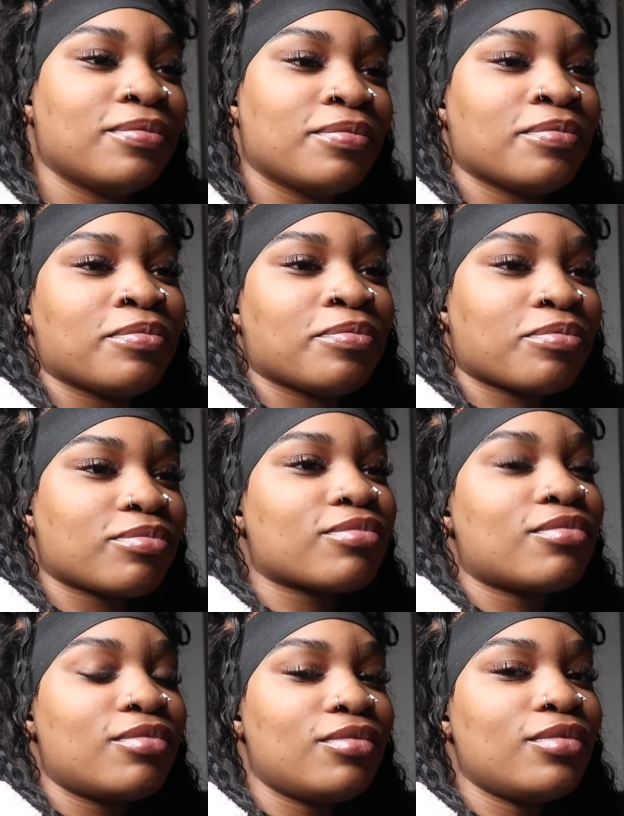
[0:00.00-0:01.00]

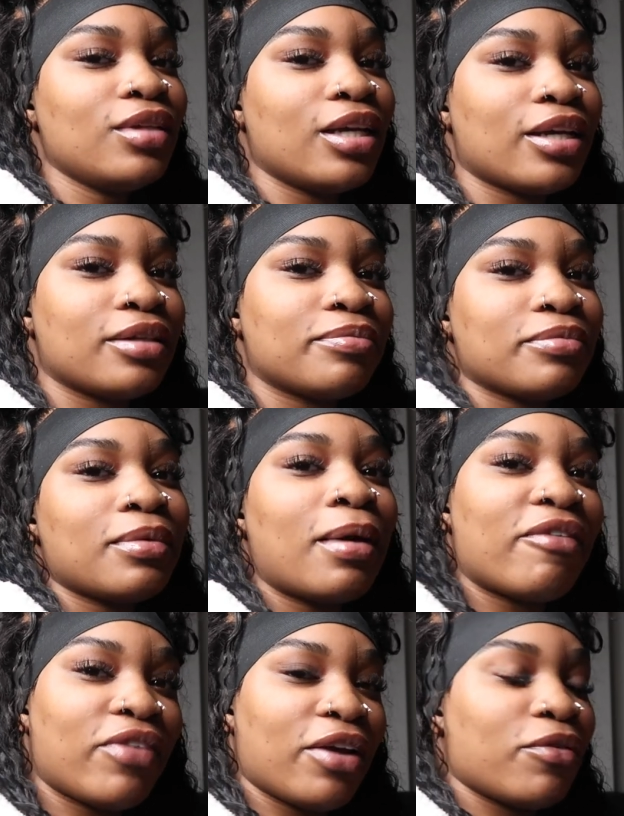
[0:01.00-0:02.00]
Yeah.
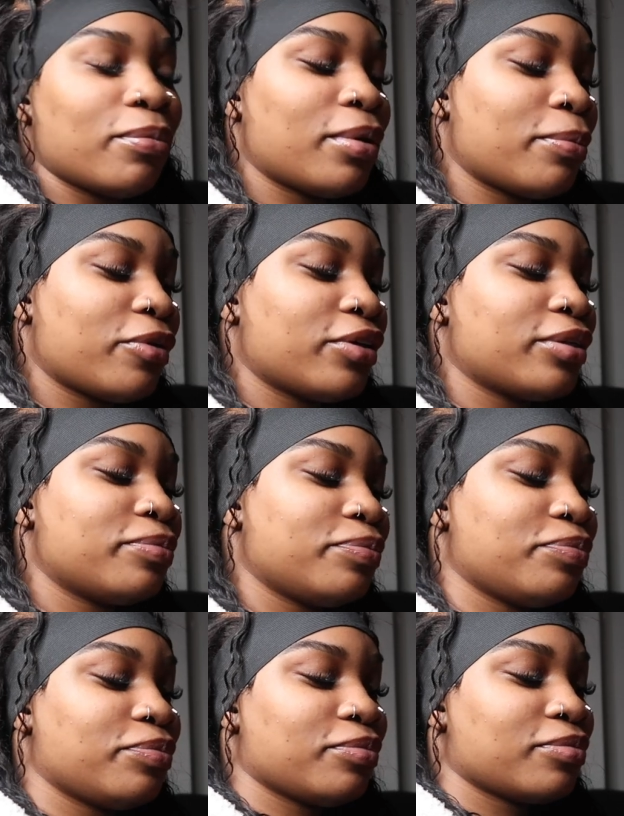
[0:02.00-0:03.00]
My favorite memory.
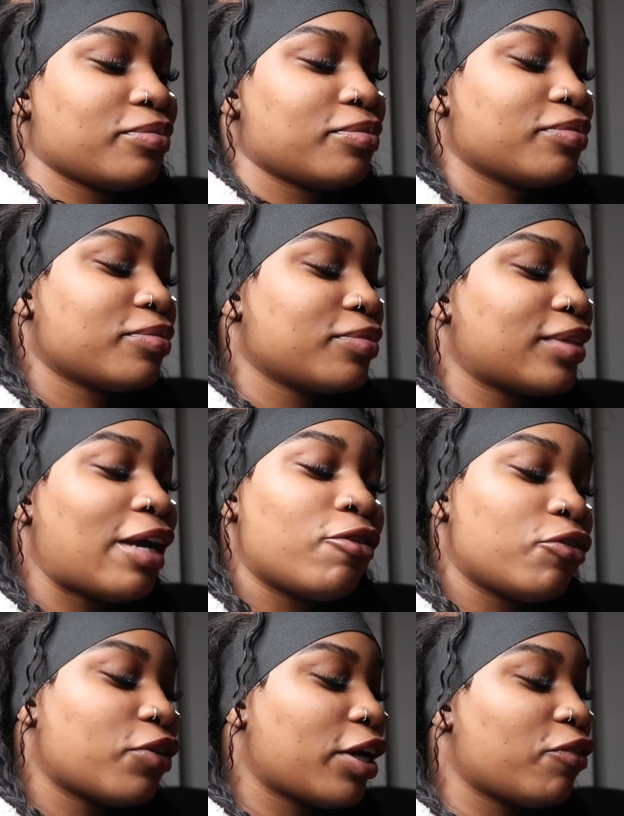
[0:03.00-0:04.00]
That
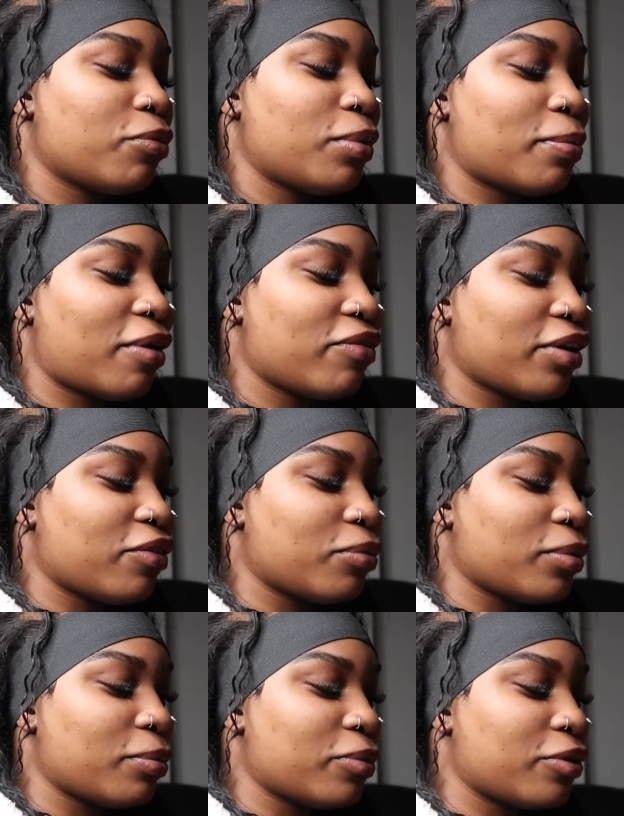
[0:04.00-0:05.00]
will forever be my favorite
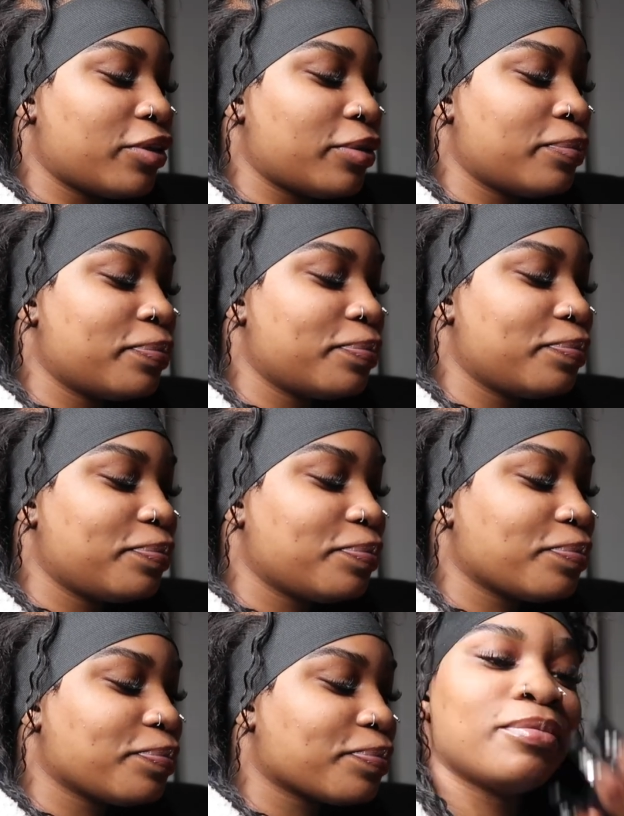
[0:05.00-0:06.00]

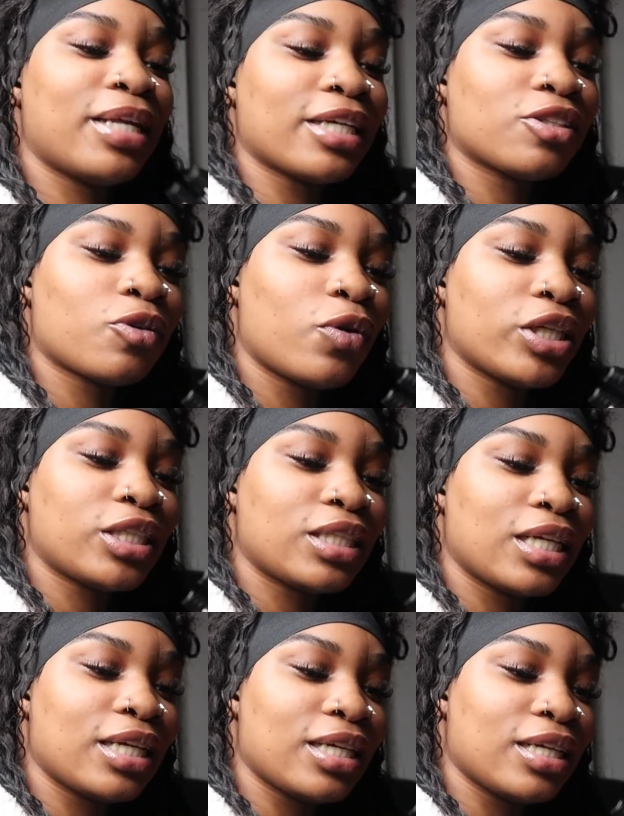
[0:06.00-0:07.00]
um, next
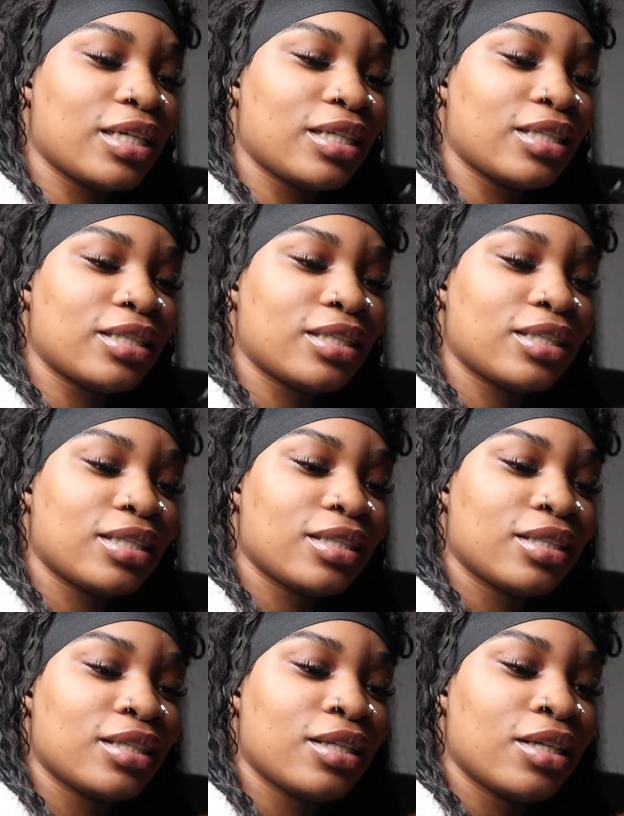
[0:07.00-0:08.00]
question is,
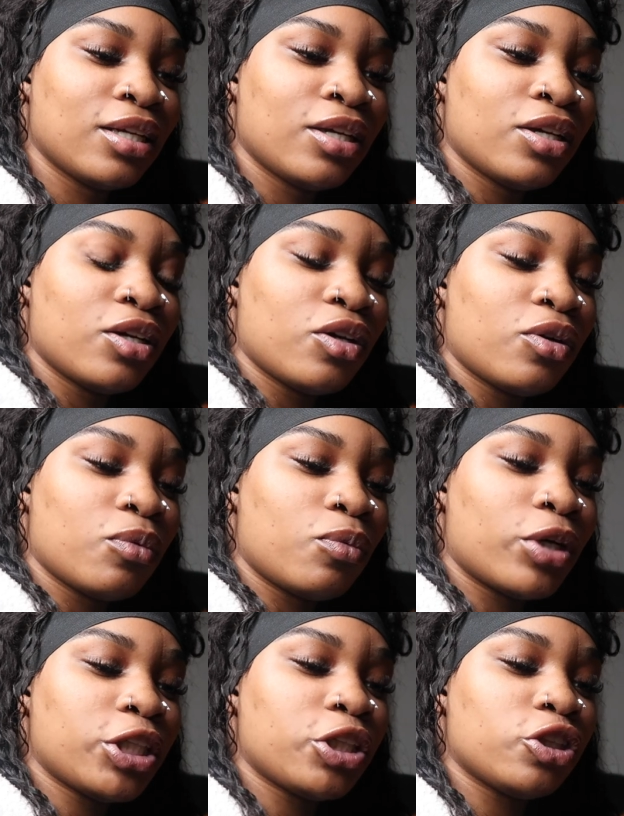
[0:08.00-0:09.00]

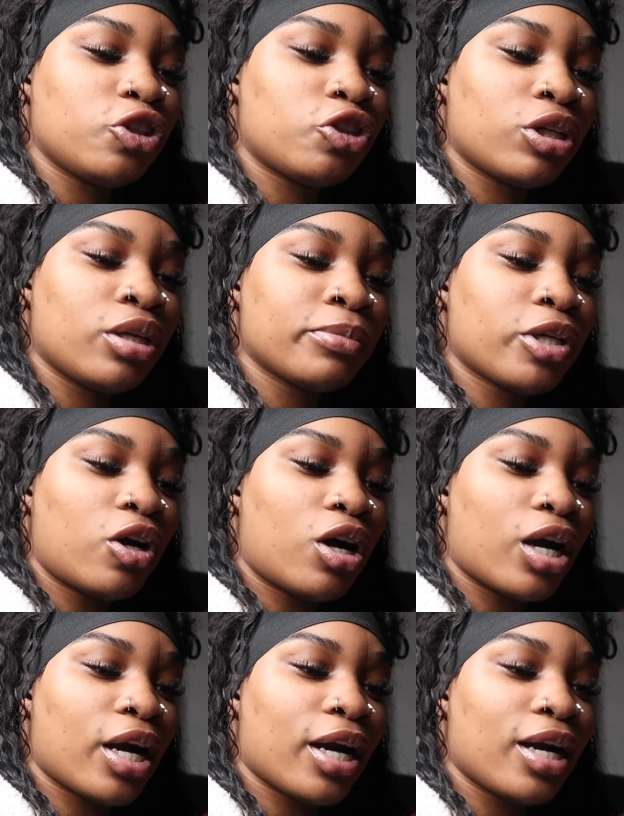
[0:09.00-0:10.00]
what's your dream
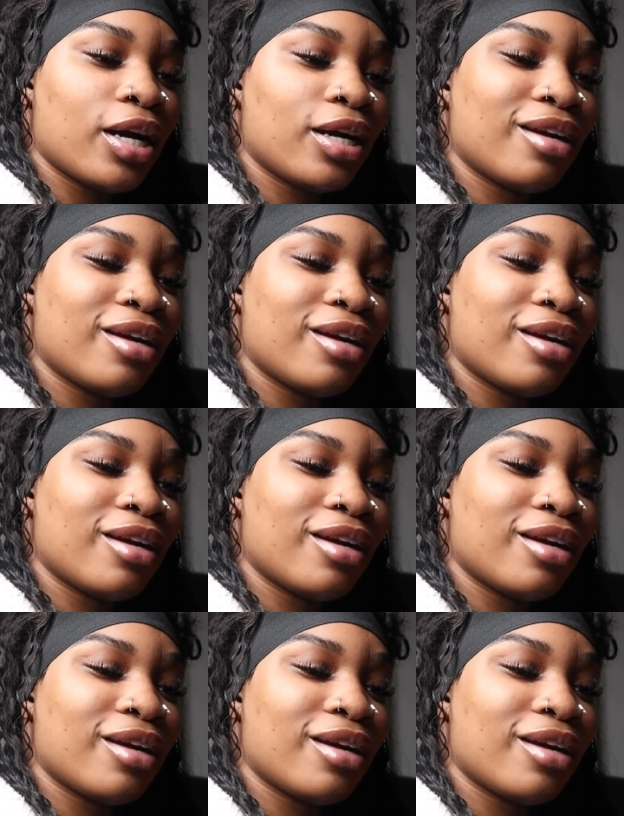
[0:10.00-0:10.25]
car?